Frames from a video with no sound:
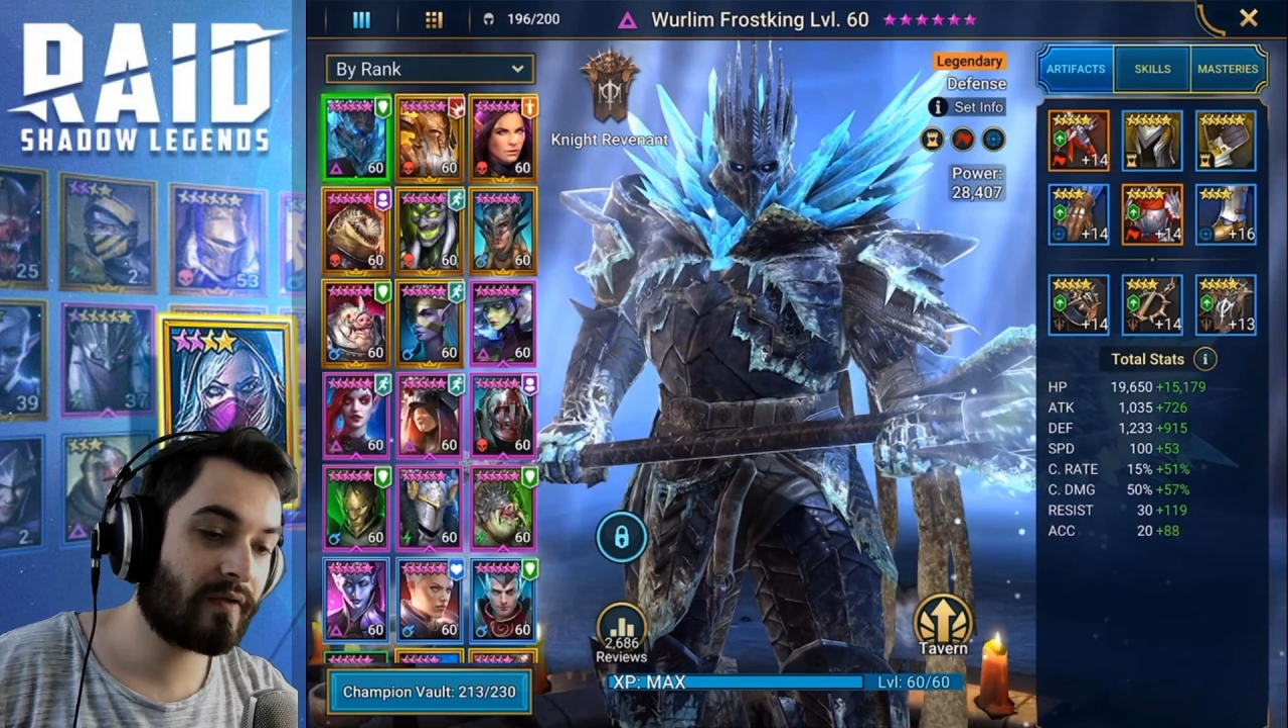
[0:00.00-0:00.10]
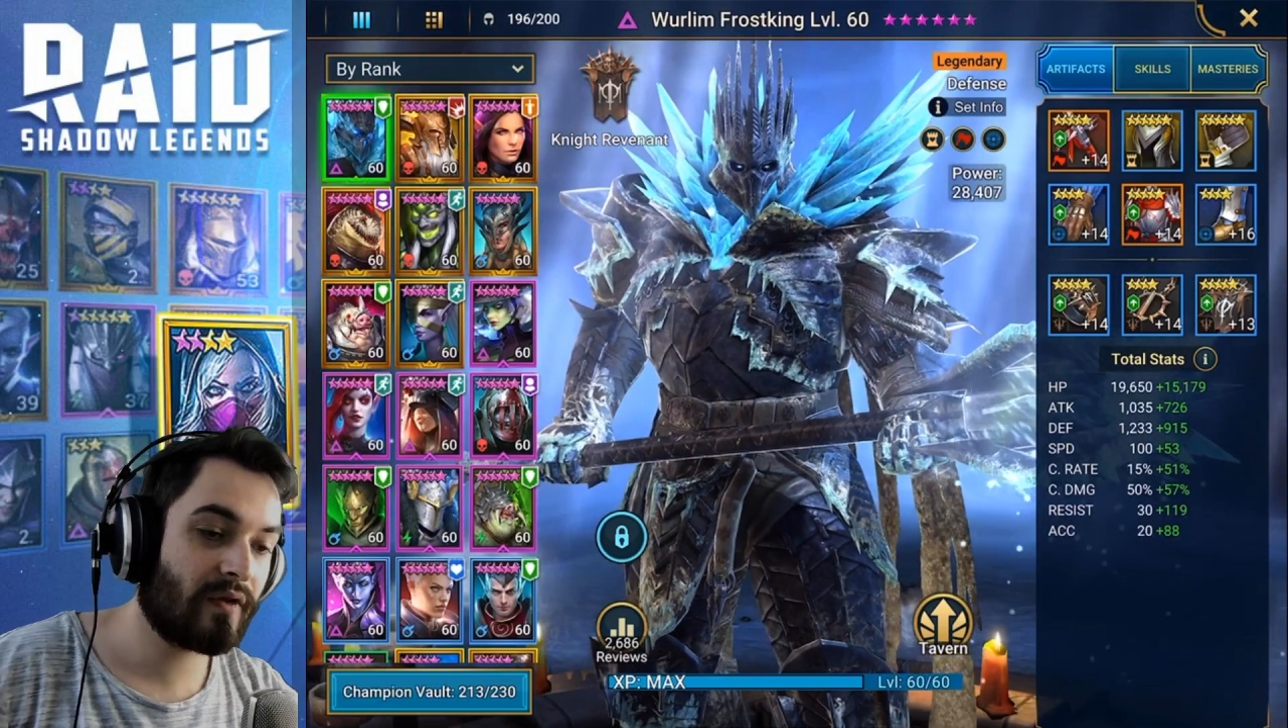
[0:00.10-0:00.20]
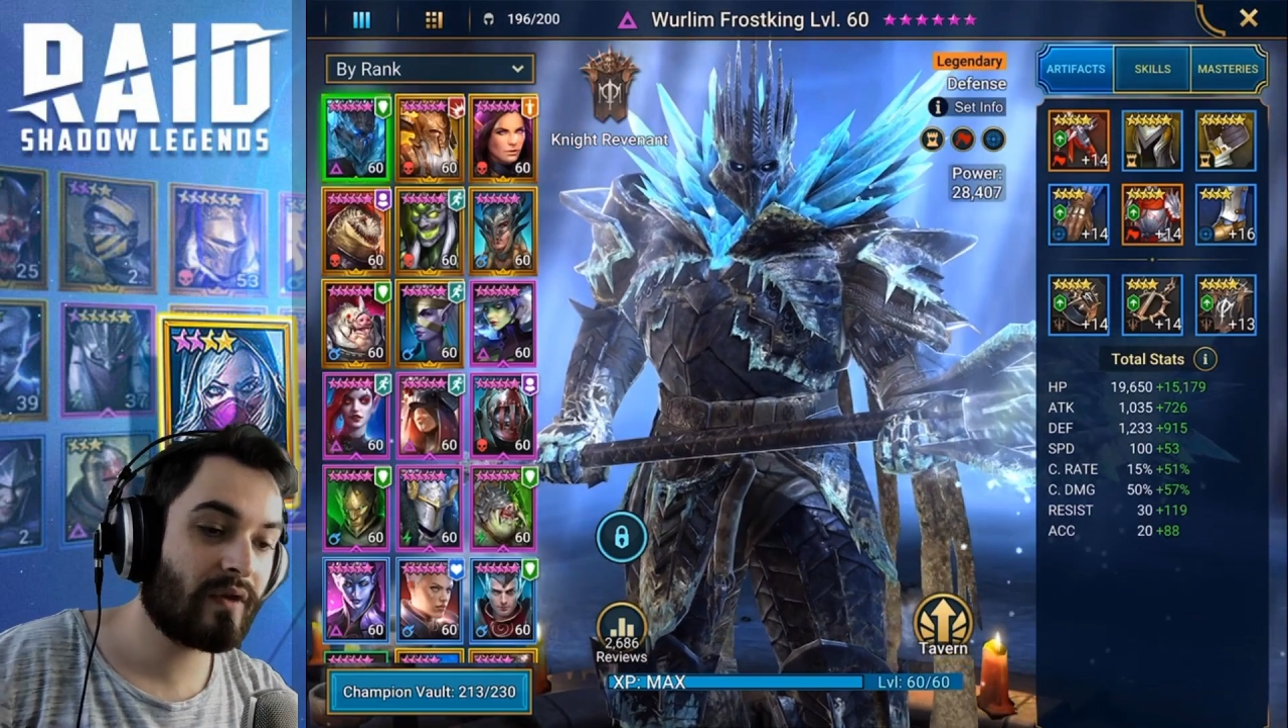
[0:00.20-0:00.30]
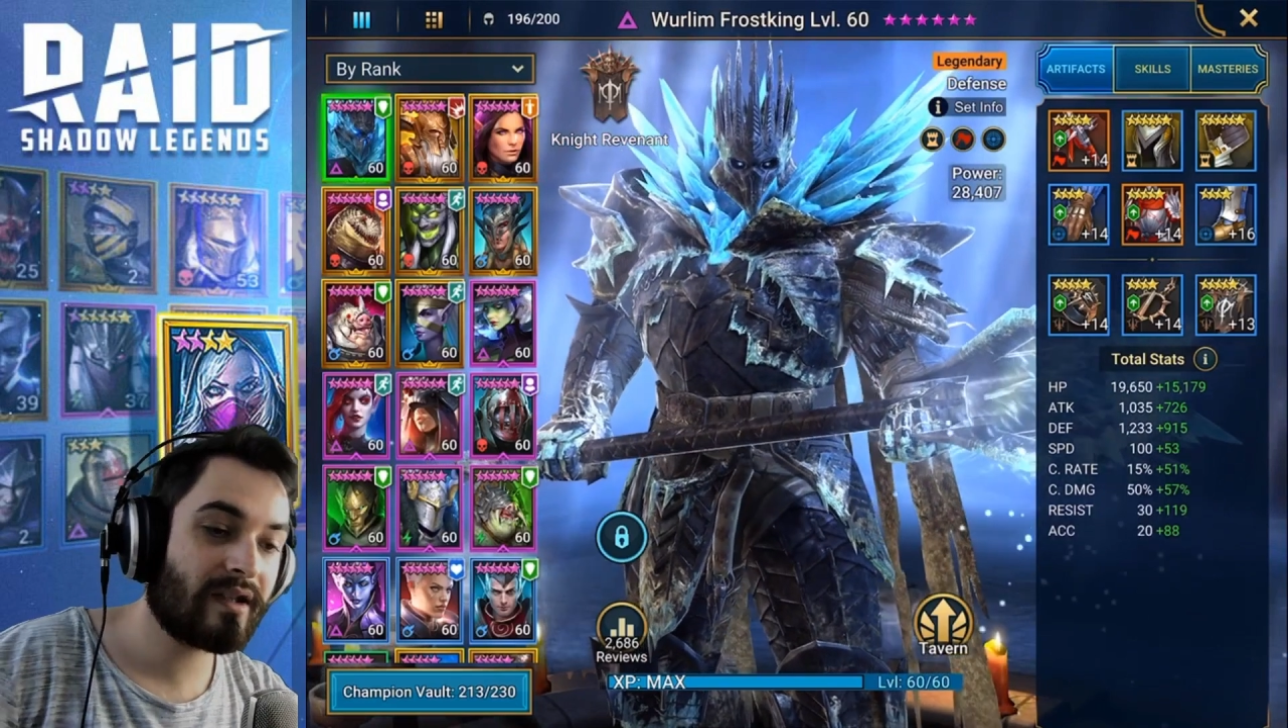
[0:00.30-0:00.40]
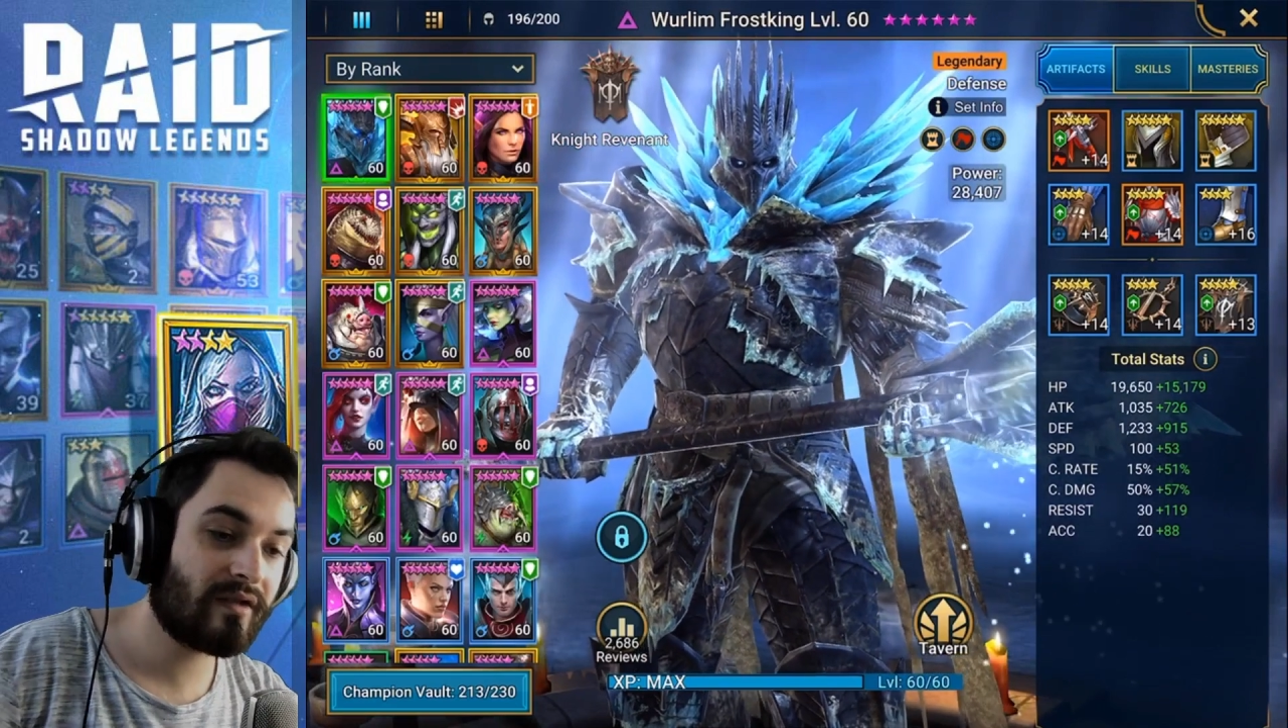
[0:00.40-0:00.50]

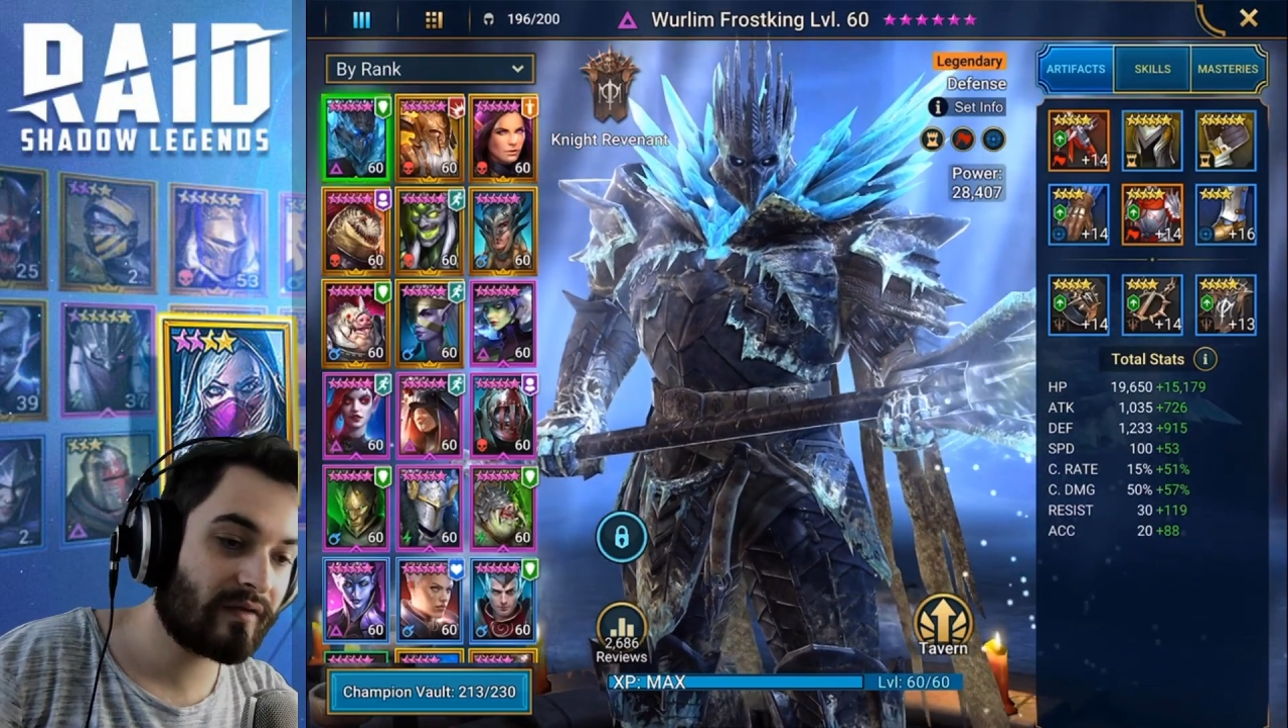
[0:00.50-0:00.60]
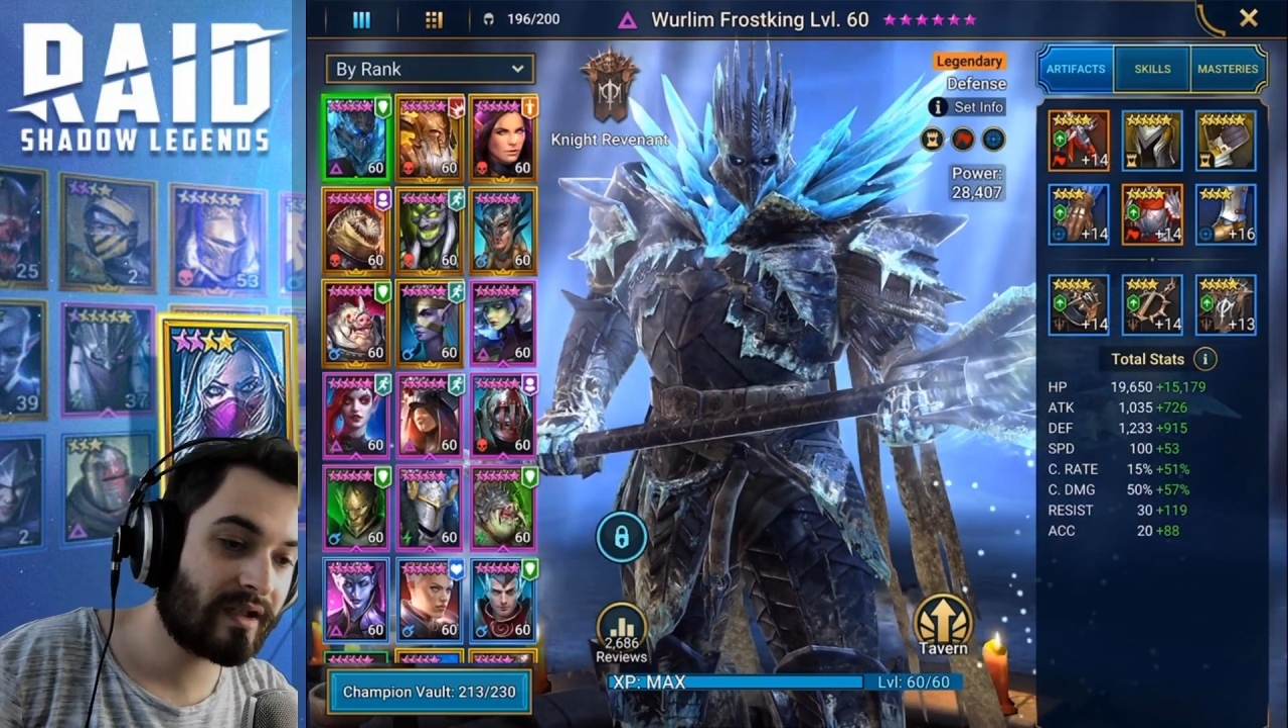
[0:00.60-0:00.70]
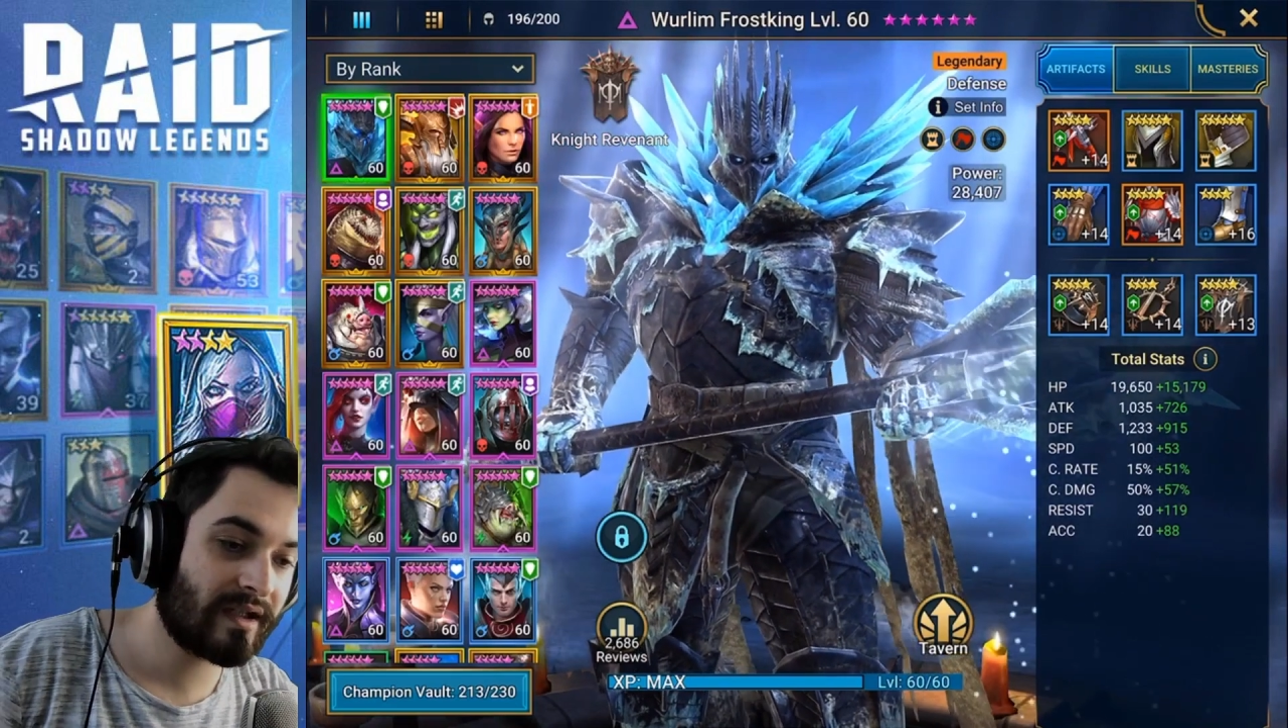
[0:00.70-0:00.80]
legendaries in the